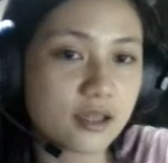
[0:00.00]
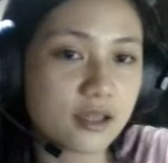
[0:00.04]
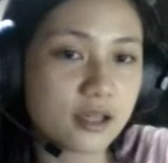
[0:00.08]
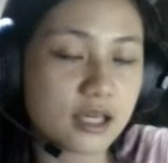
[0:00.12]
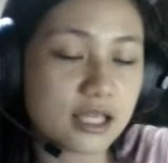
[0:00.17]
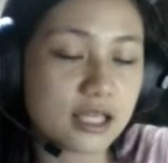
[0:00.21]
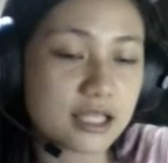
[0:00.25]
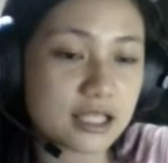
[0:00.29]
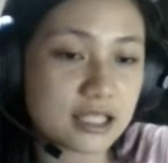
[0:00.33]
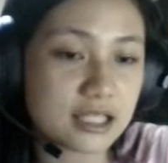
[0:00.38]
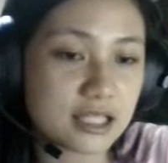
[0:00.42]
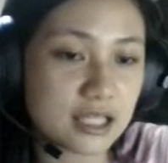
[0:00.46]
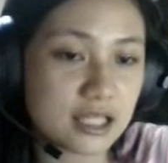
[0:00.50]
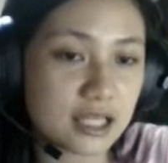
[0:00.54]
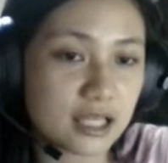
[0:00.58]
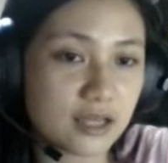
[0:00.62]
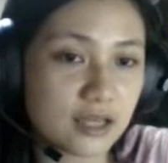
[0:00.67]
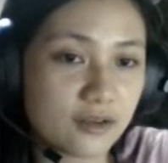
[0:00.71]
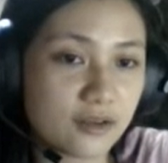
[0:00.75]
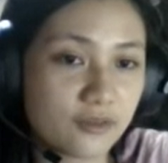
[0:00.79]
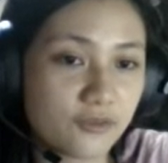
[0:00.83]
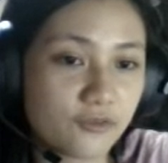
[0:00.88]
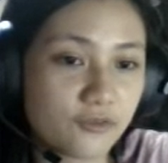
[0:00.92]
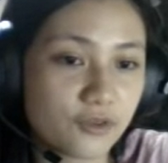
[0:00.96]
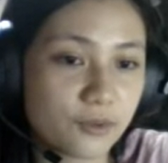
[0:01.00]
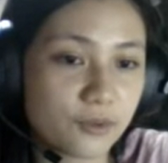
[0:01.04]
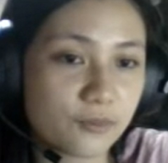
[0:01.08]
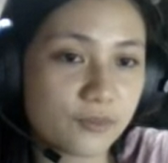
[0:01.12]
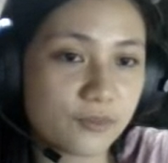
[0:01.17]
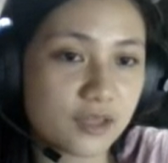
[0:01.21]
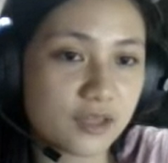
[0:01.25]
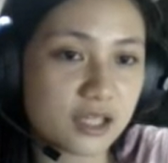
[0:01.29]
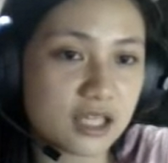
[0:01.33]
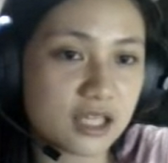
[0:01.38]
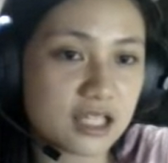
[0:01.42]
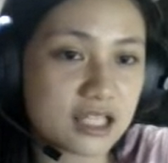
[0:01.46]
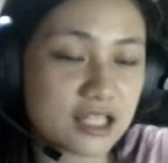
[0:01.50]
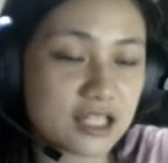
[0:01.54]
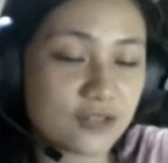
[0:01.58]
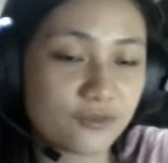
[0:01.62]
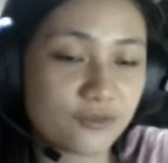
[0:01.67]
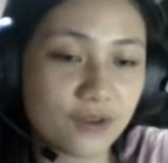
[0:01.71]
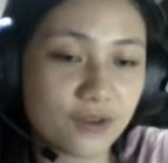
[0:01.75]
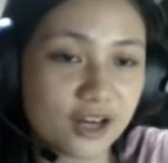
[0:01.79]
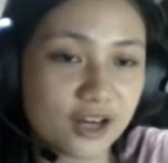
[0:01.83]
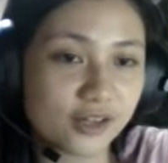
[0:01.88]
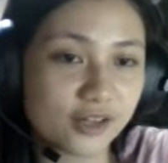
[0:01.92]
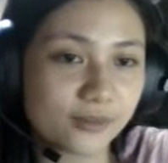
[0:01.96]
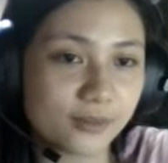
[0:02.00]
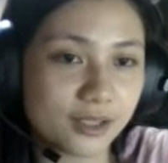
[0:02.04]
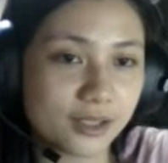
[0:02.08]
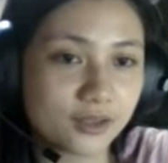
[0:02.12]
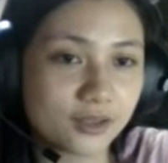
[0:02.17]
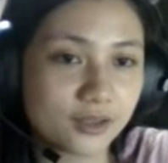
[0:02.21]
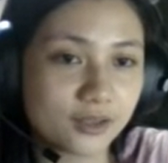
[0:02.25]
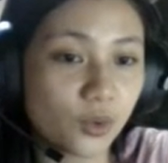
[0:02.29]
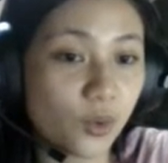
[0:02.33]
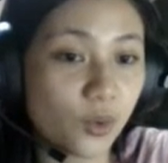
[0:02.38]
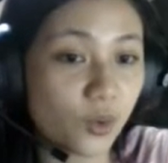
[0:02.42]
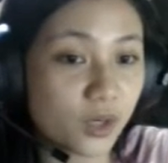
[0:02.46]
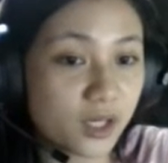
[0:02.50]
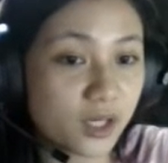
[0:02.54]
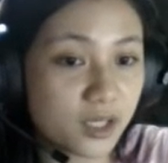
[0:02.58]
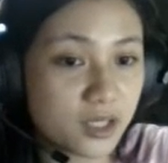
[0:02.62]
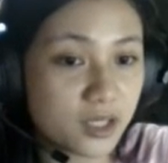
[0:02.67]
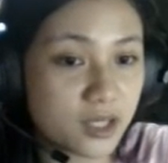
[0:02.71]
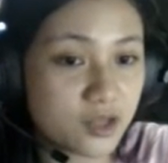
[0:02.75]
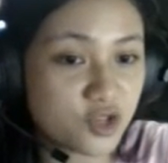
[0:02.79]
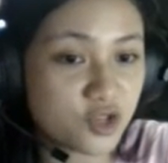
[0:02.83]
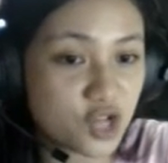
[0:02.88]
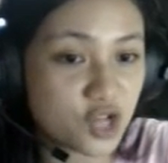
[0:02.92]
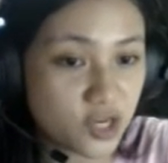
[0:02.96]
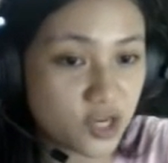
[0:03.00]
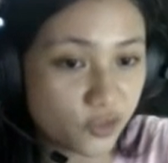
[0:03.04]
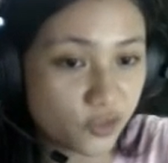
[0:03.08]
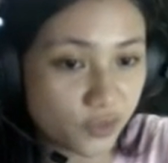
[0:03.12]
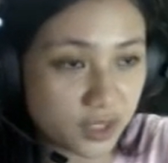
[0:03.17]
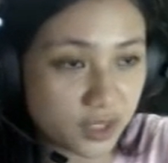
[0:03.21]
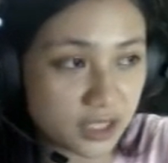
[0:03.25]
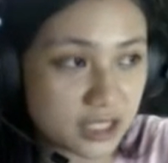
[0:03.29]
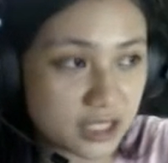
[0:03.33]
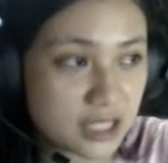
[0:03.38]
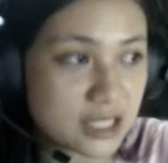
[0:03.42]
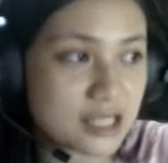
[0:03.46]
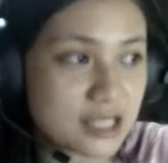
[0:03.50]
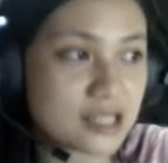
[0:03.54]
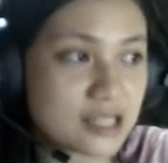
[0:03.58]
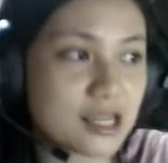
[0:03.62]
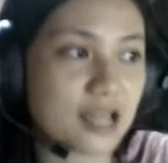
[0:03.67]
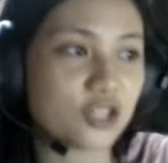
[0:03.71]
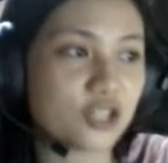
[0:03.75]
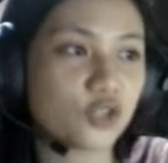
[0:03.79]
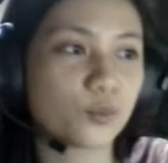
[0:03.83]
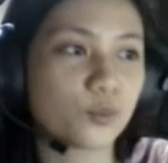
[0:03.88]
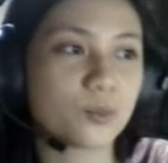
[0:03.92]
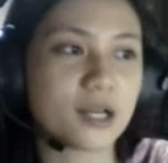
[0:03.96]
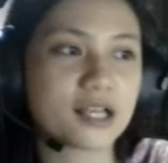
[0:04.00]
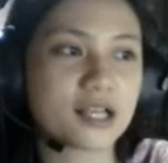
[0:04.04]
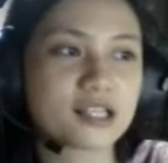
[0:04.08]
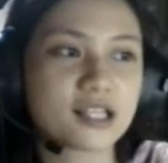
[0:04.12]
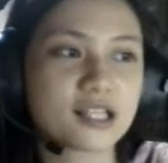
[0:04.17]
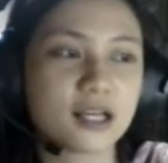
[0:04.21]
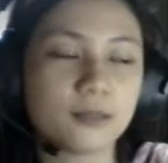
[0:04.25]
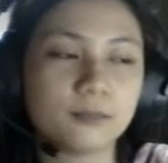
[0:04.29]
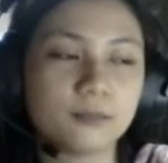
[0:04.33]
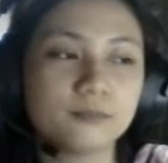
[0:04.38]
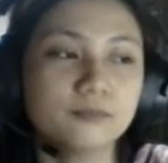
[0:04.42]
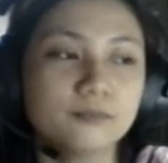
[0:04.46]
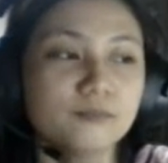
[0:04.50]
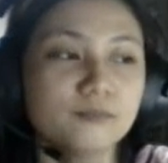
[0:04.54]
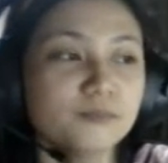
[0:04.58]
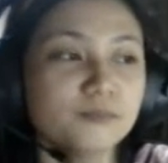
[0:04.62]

its its environment, or generally the cytoplasm.